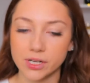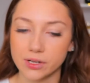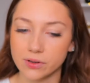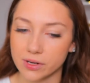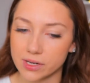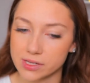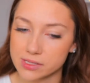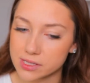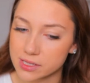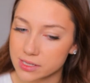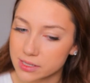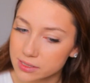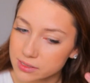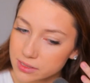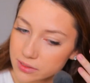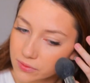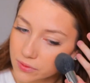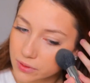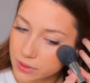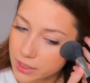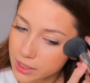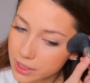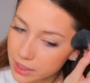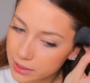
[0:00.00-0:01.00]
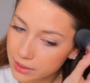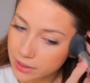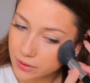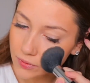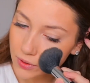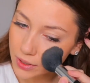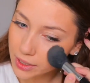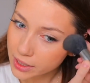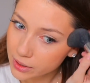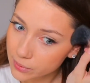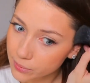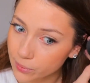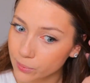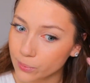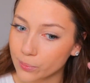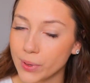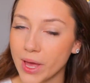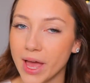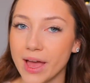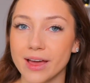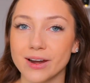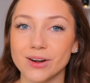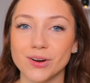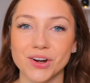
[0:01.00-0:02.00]
crazy because I feel like I never hit
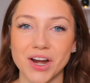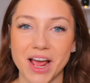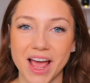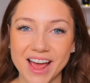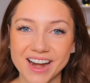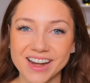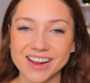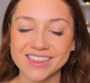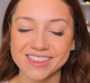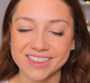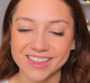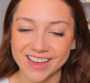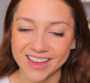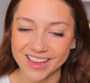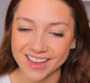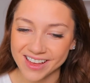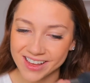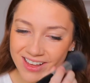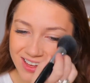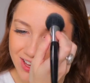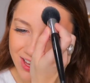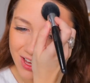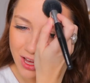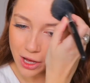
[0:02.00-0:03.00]
pan on anything.